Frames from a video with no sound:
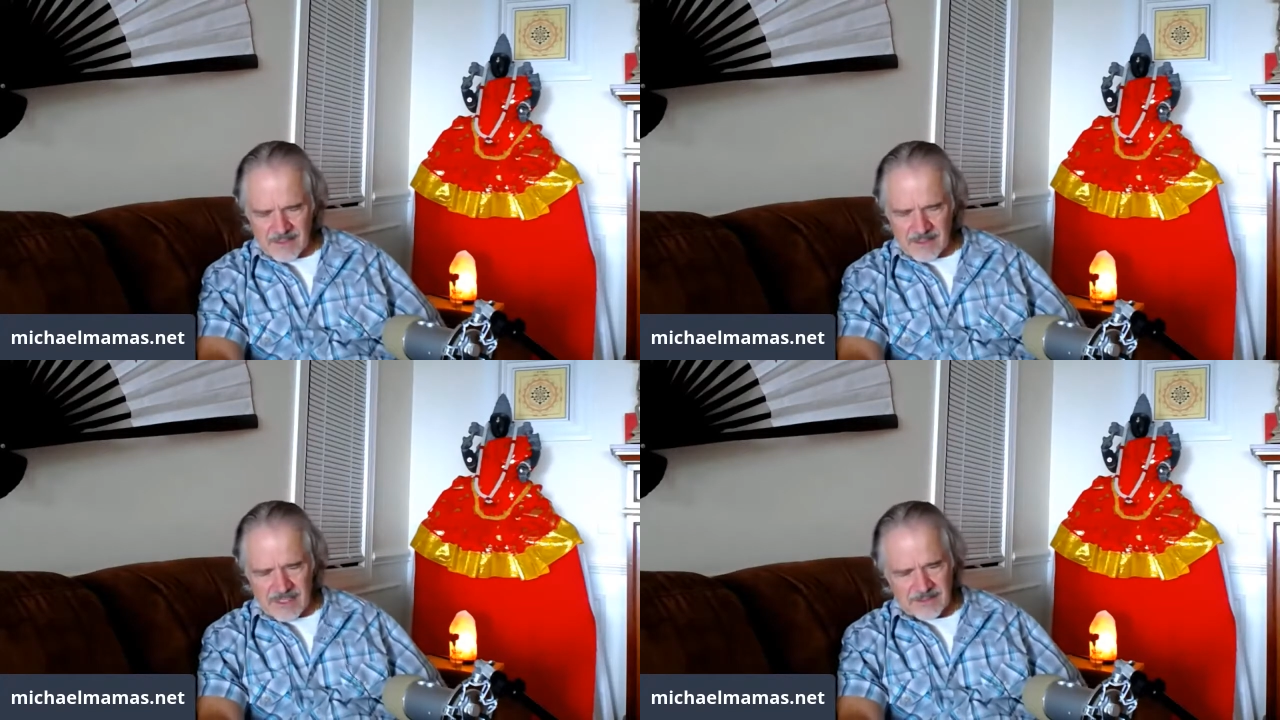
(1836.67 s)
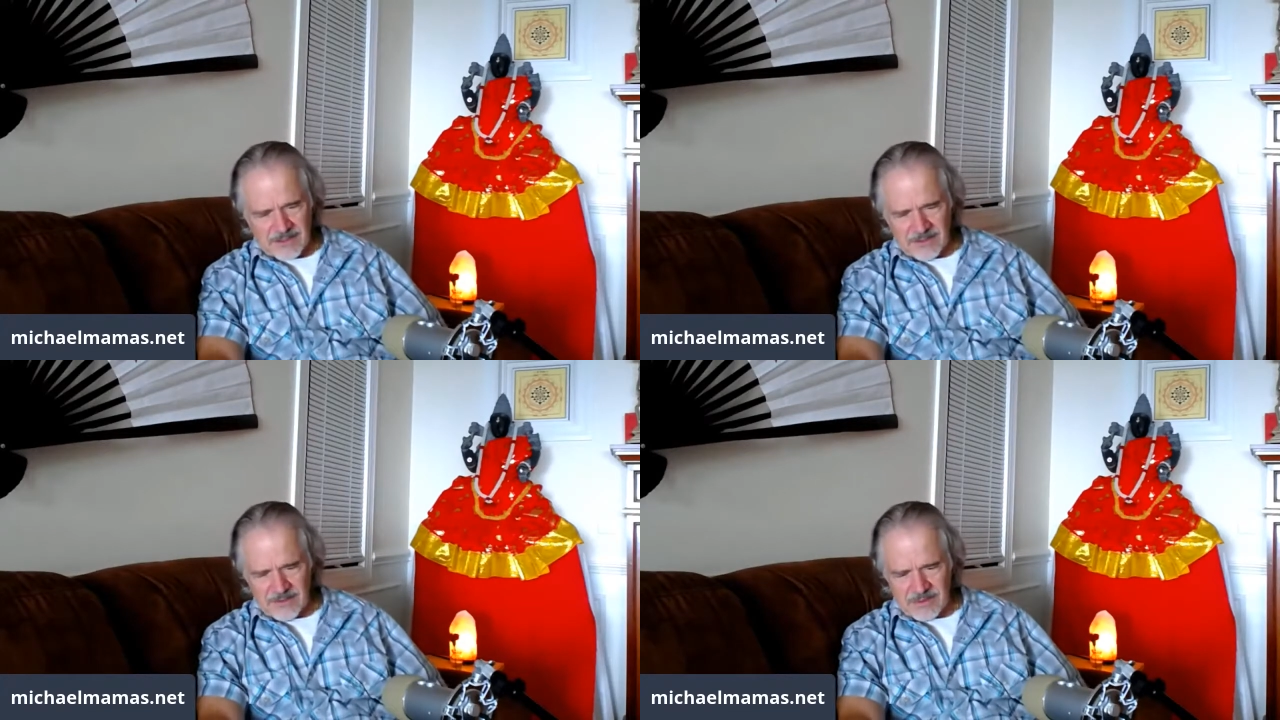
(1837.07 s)
That's a
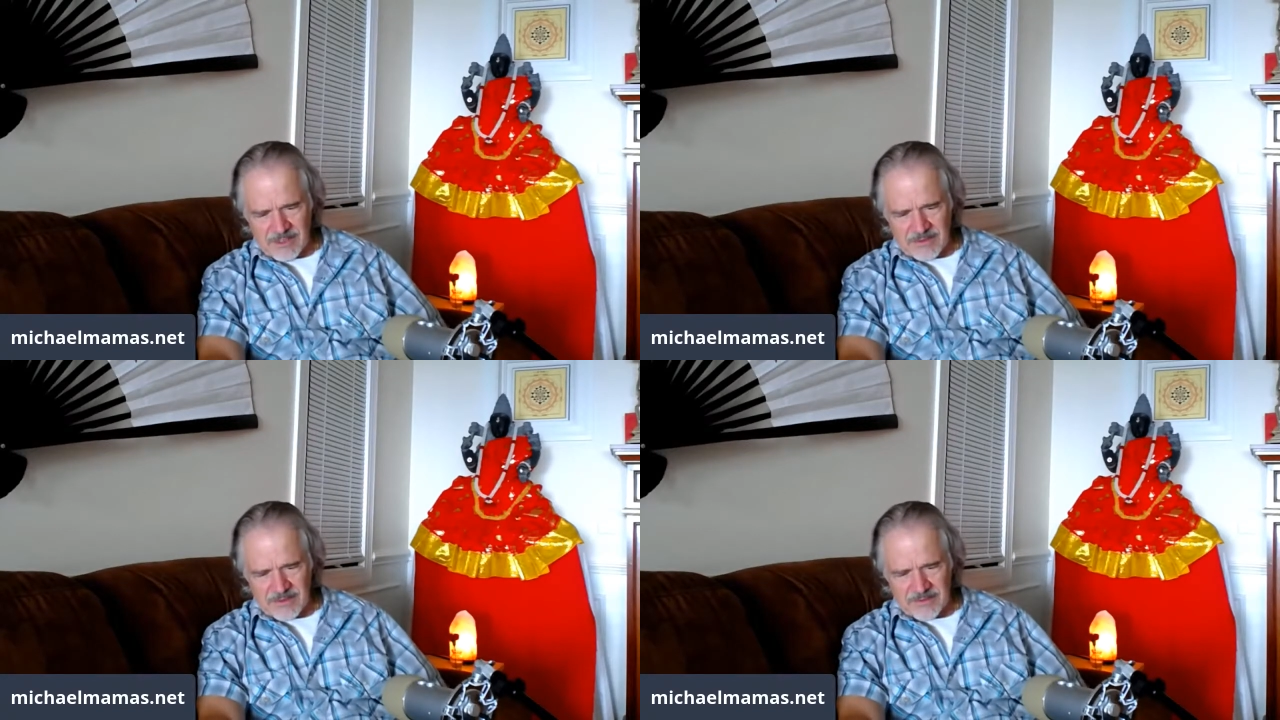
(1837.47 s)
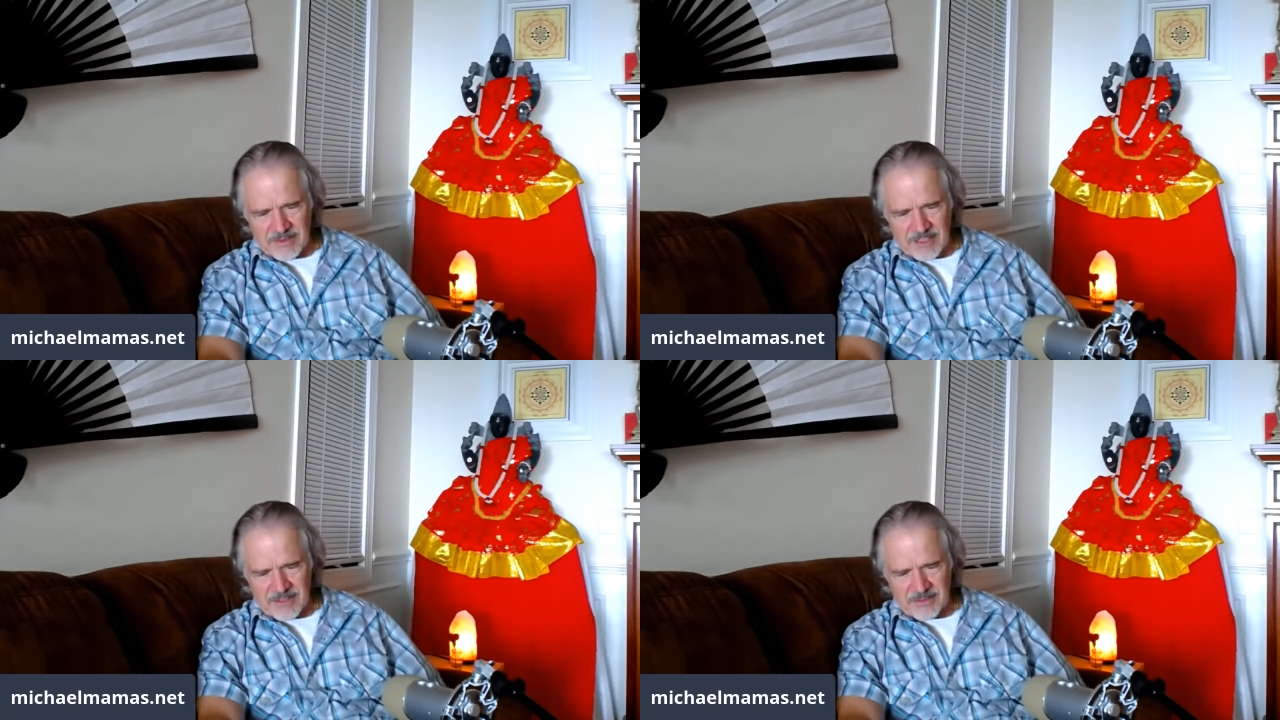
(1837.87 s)
good one, Adrian. I'm
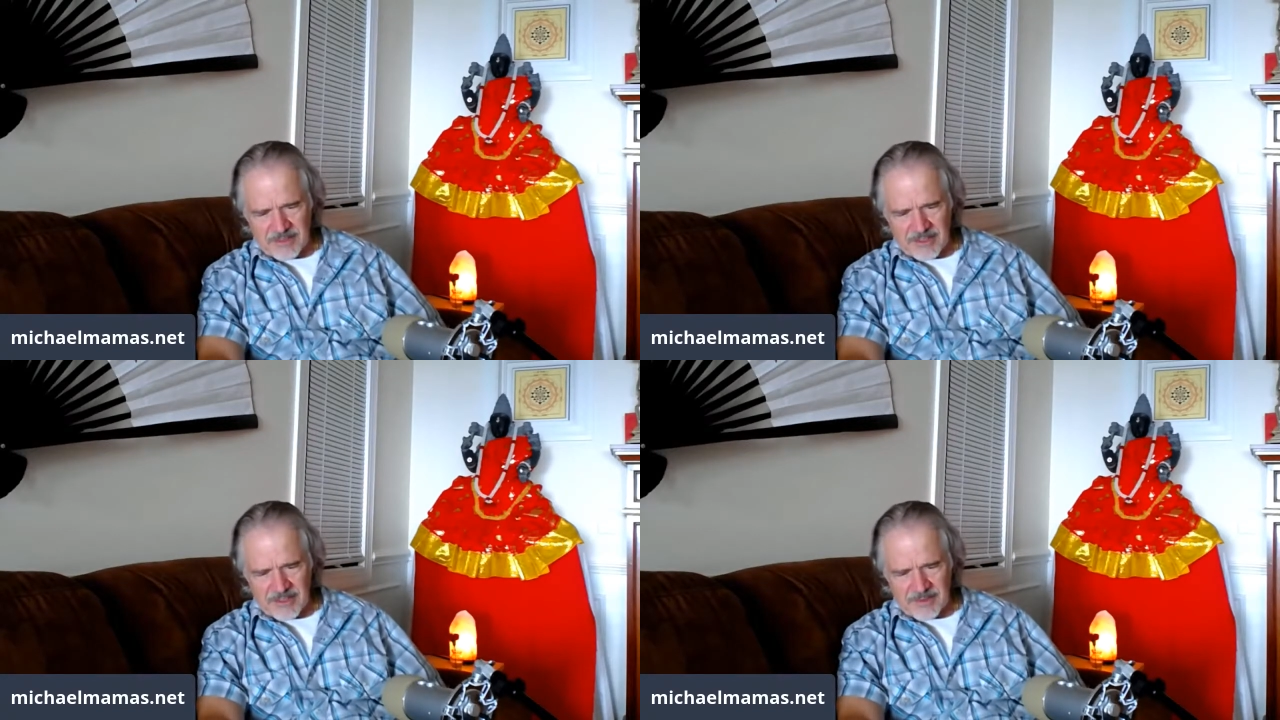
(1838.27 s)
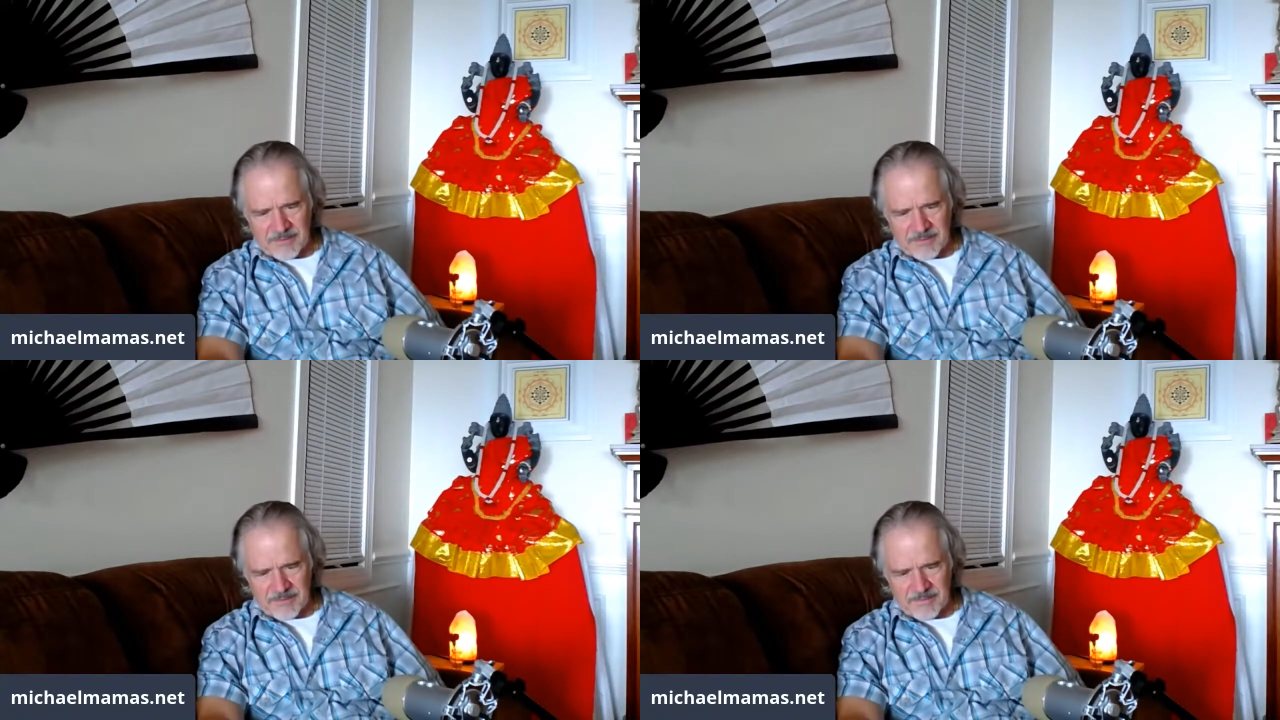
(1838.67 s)
glad you brought it
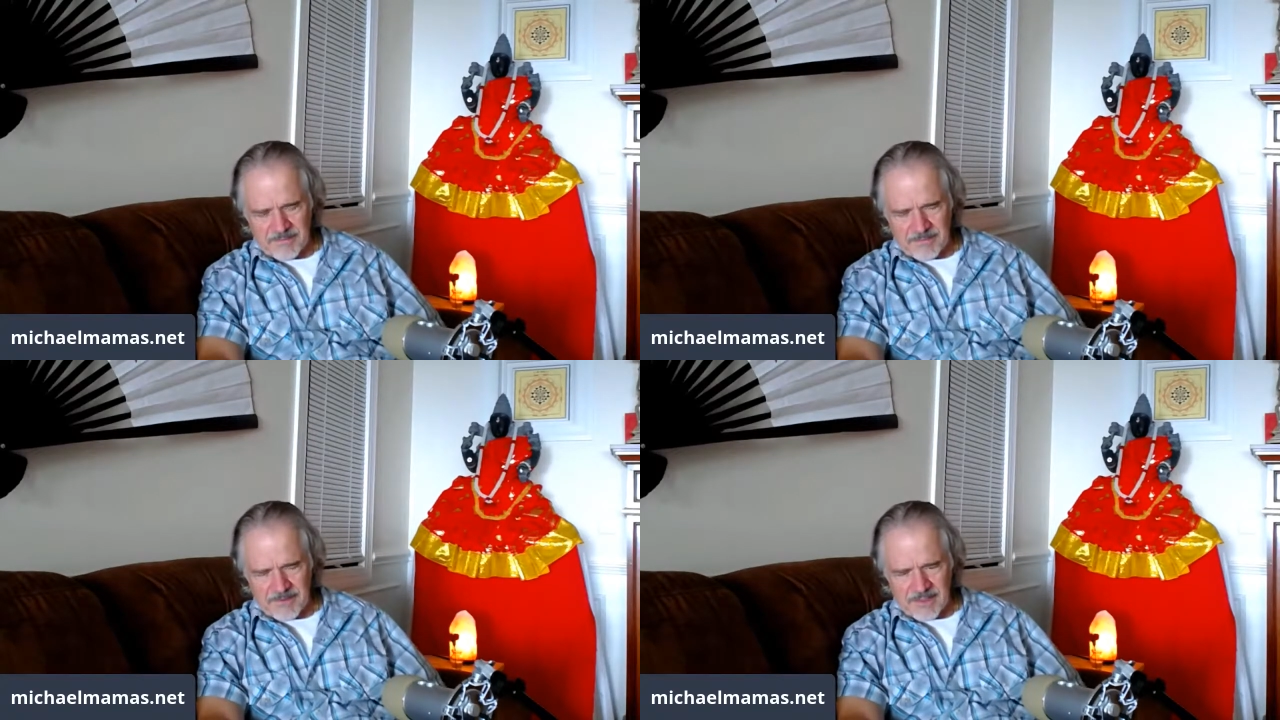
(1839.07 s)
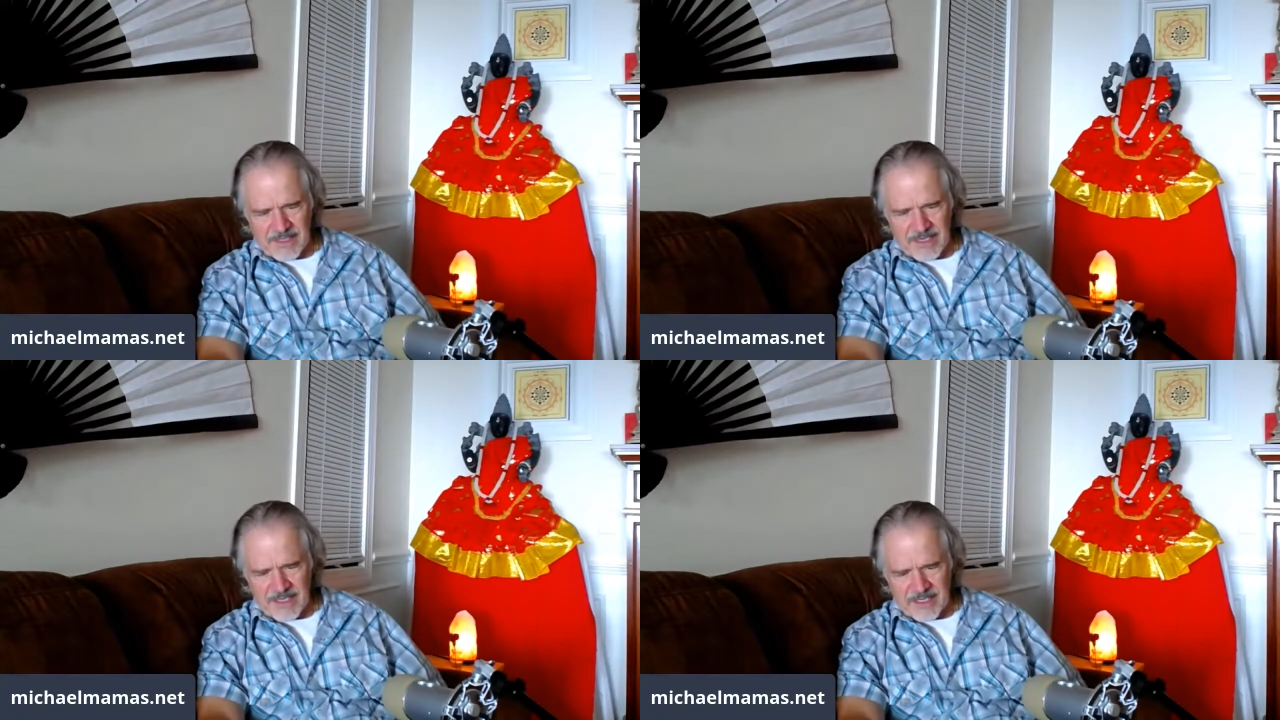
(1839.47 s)
up.
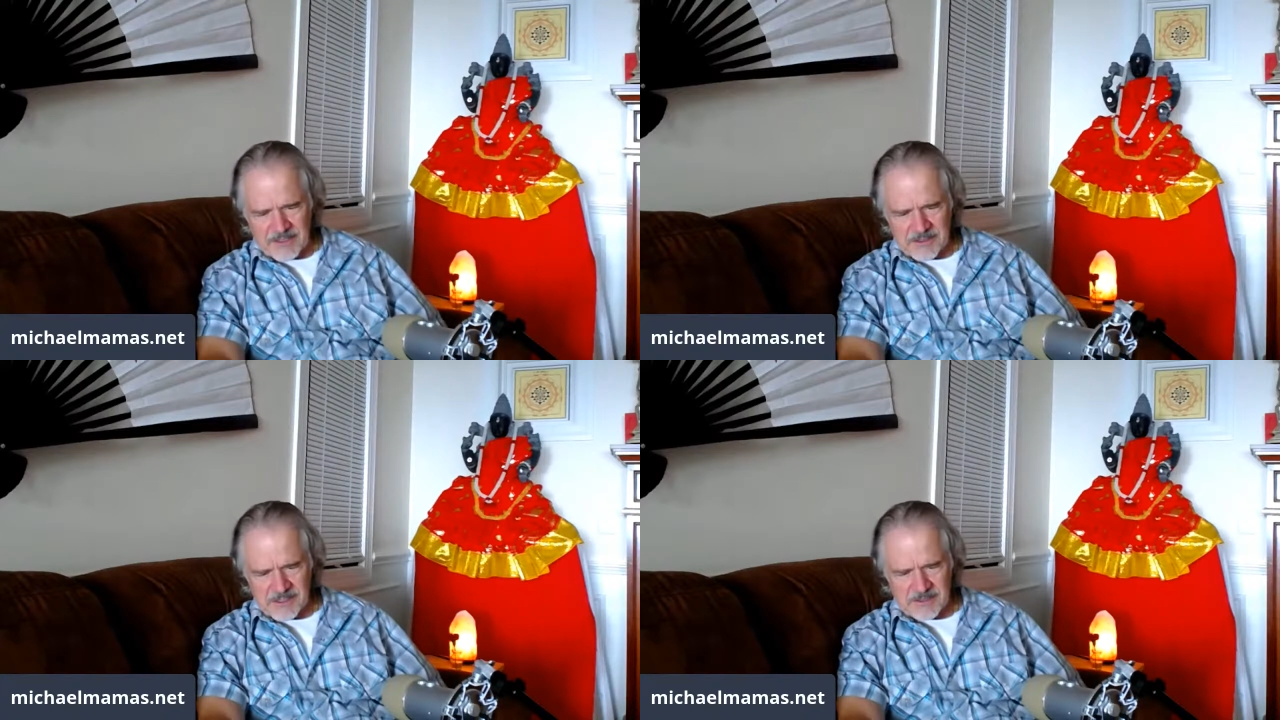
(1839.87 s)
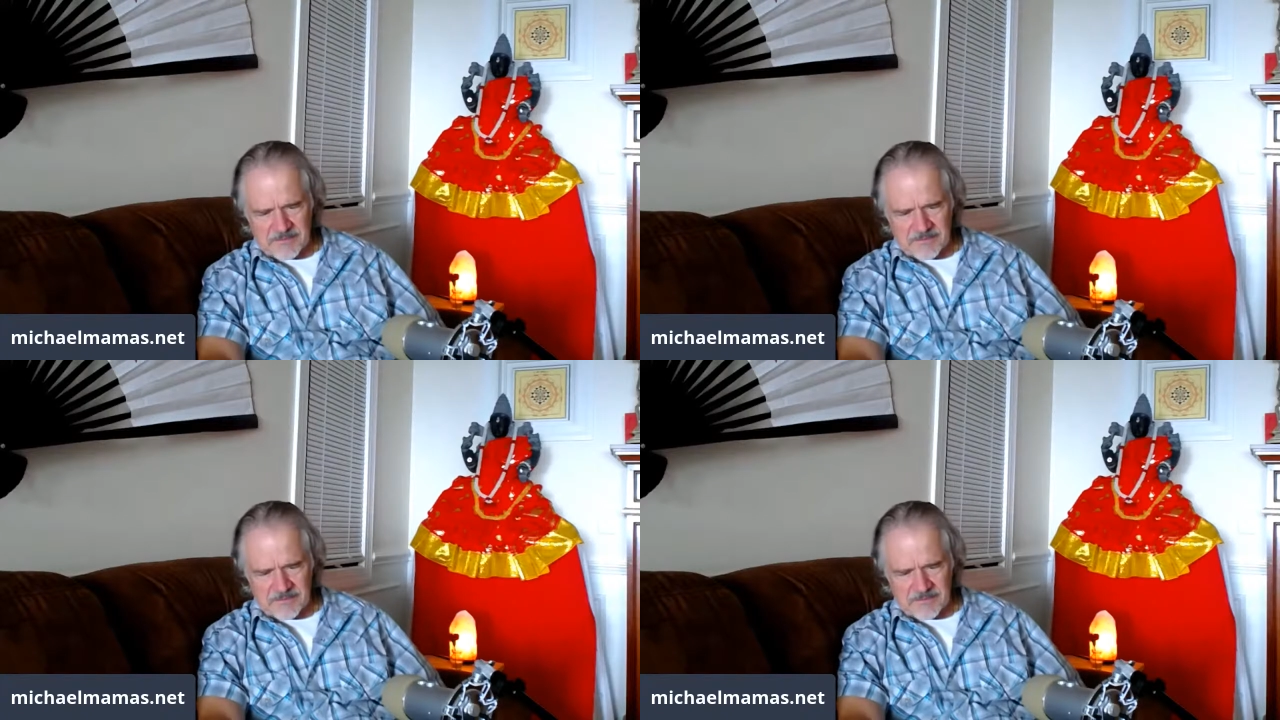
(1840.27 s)
Anything else?